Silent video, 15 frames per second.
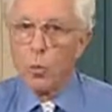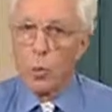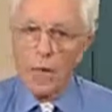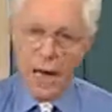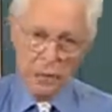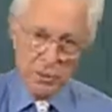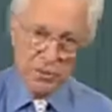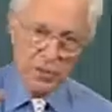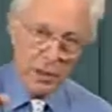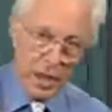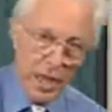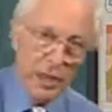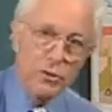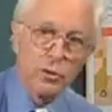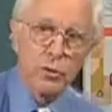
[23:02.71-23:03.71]
When I was in
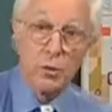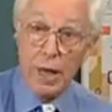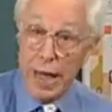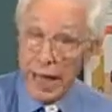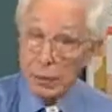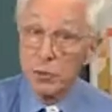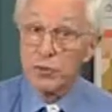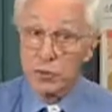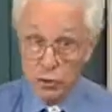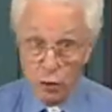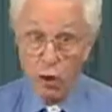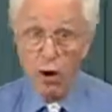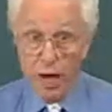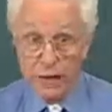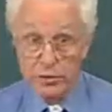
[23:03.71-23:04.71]
high school, I was
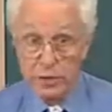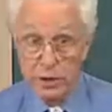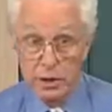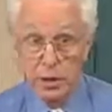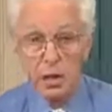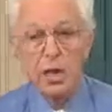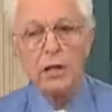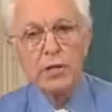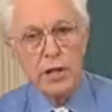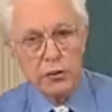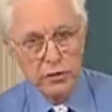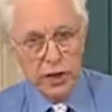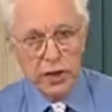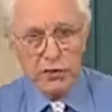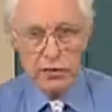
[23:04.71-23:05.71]
taught
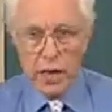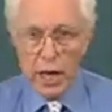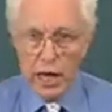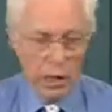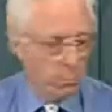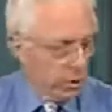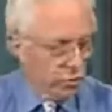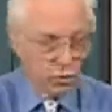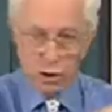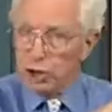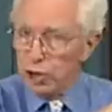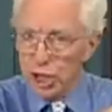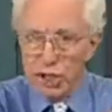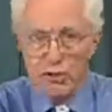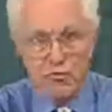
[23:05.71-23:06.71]
that these elements
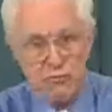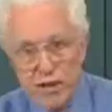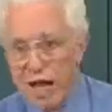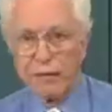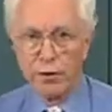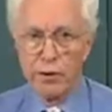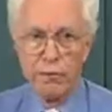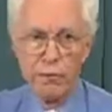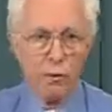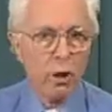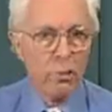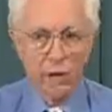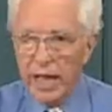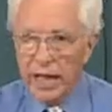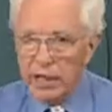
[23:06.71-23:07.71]
could never
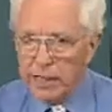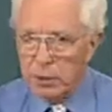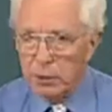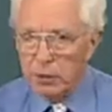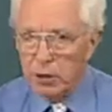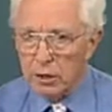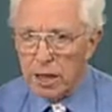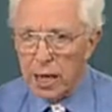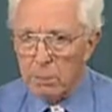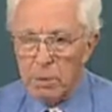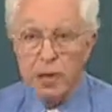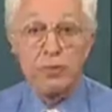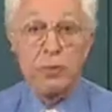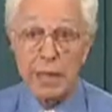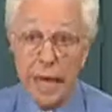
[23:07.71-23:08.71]
form any chemical
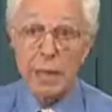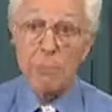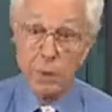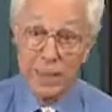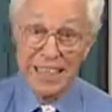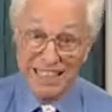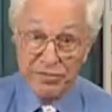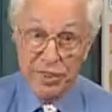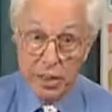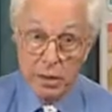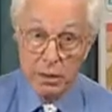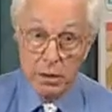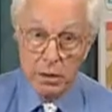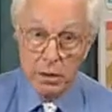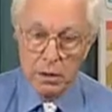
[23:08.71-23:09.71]
compounds, and I believed it.
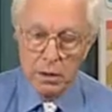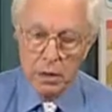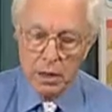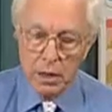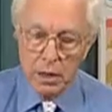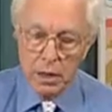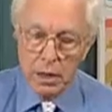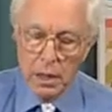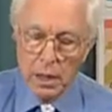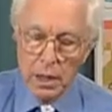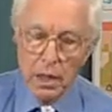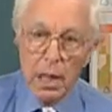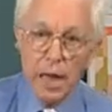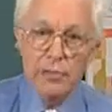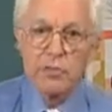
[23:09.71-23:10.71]

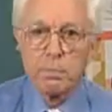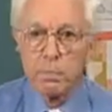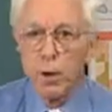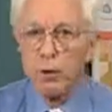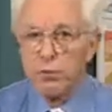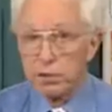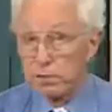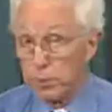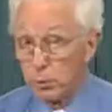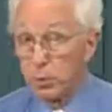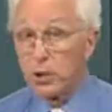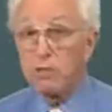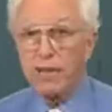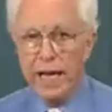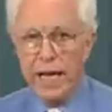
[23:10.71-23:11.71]
I suppose if you
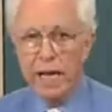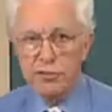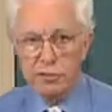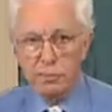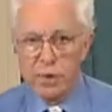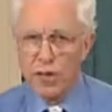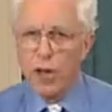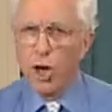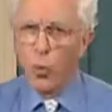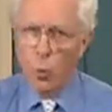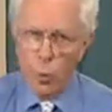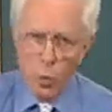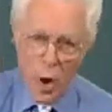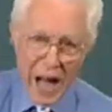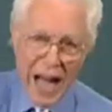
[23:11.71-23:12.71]
would have asked me
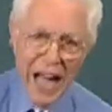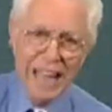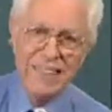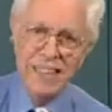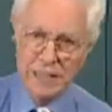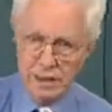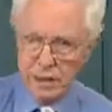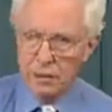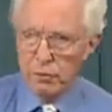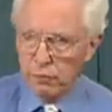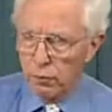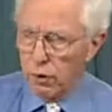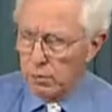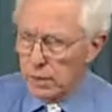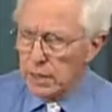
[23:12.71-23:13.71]
why they didn't
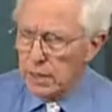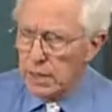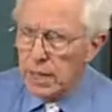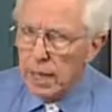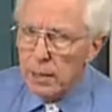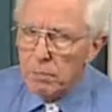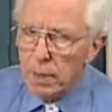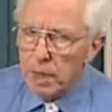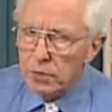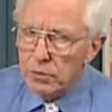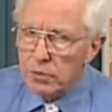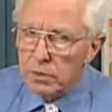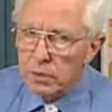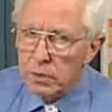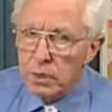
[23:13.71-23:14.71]
form any
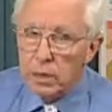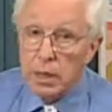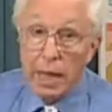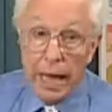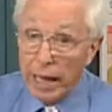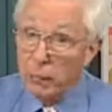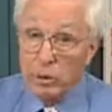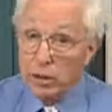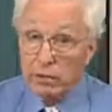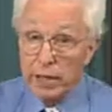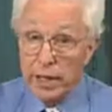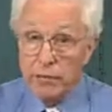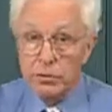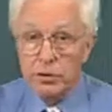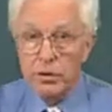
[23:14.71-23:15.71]
compounds, I would have
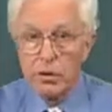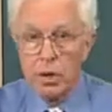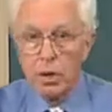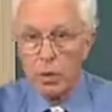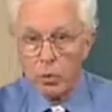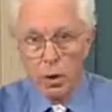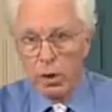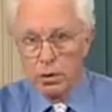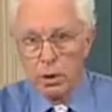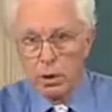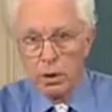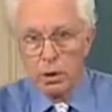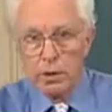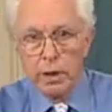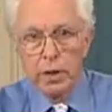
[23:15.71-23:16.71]
answered, well,
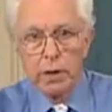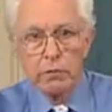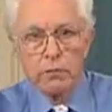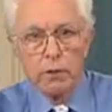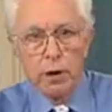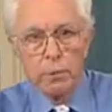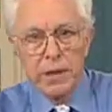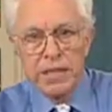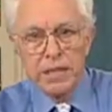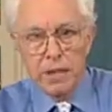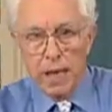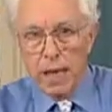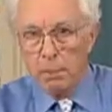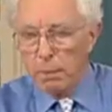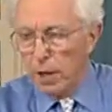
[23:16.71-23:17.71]
they didn't form any
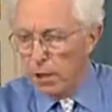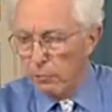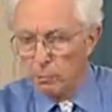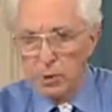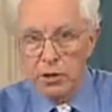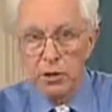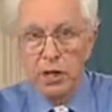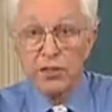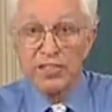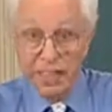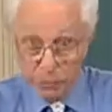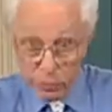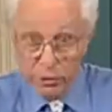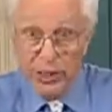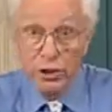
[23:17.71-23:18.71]
compounds because they
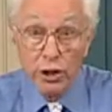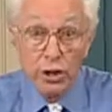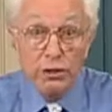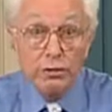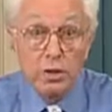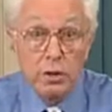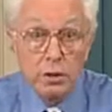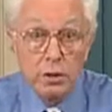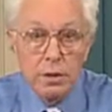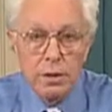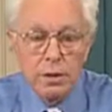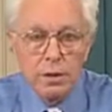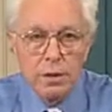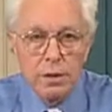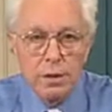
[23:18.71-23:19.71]
were inert,
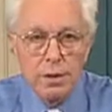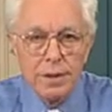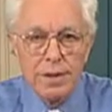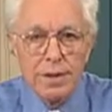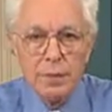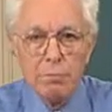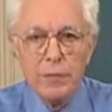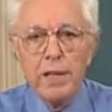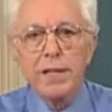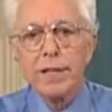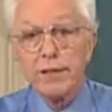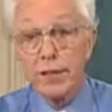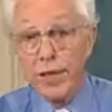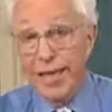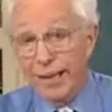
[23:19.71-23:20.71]

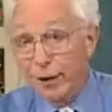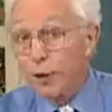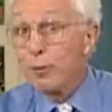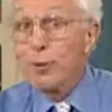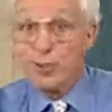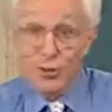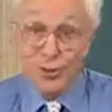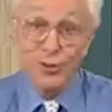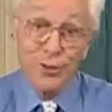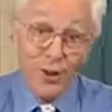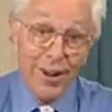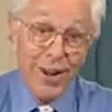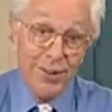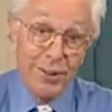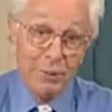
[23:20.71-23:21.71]
making the error we just
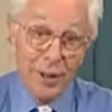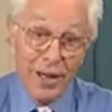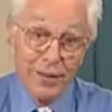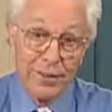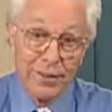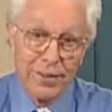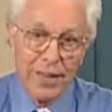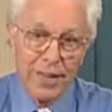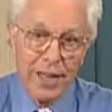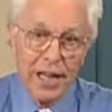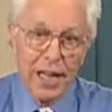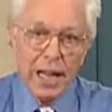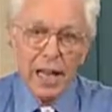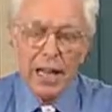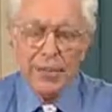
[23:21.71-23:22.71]
talked about.
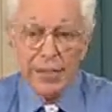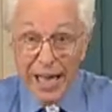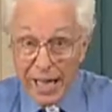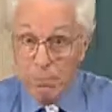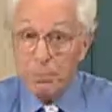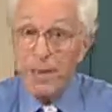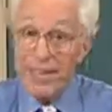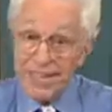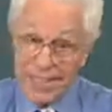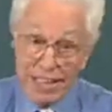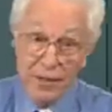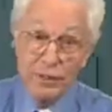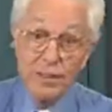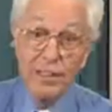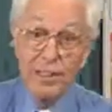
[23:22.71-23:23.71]
That may
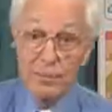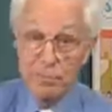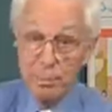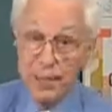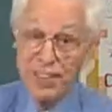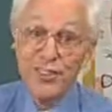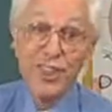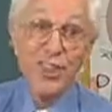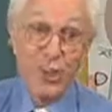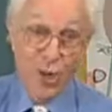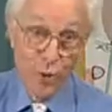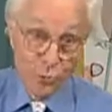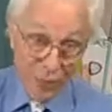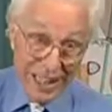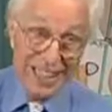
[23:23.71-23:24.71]
even have been the
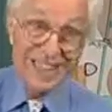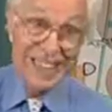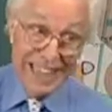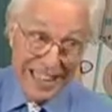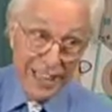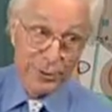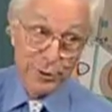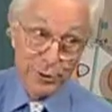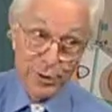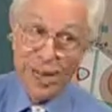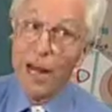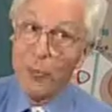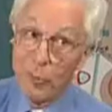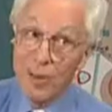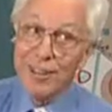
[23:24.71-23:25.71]
correct answer
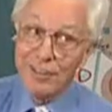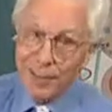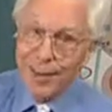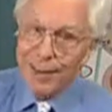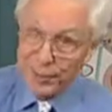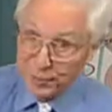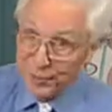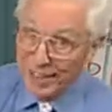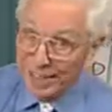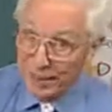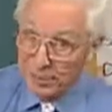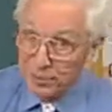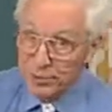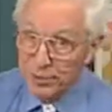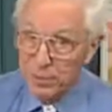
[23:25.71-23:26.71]
on one of our
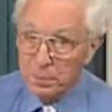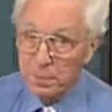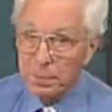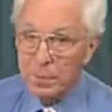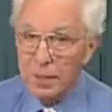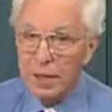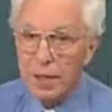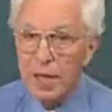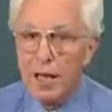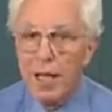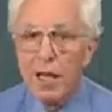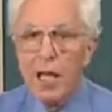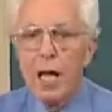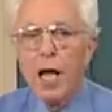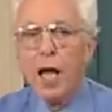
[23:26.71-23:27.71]
exams.
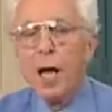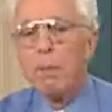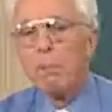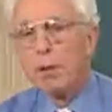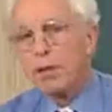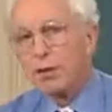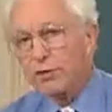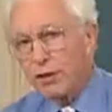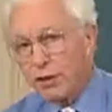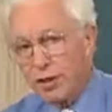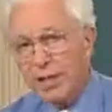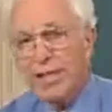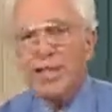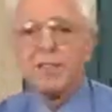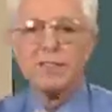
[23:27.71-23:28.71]
But as
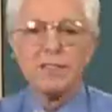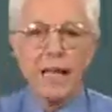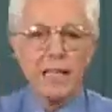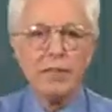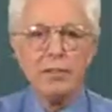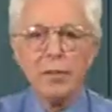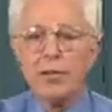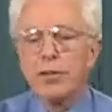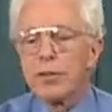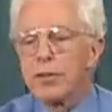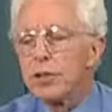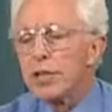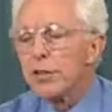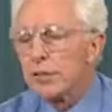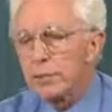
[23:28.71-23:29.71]
early as
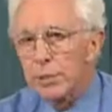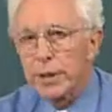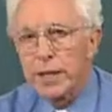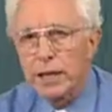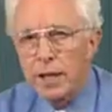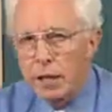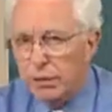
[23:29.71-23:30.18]
1933, a